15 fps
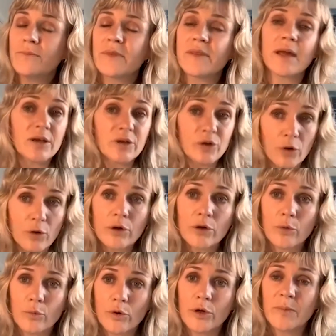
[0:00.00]
They are not going
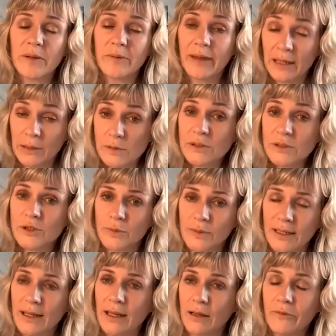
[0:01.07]
to want to be held to
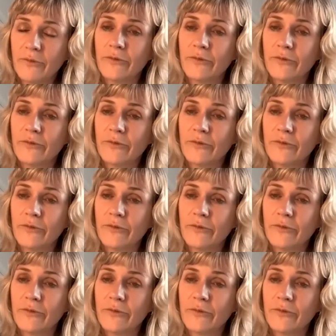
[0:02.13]
account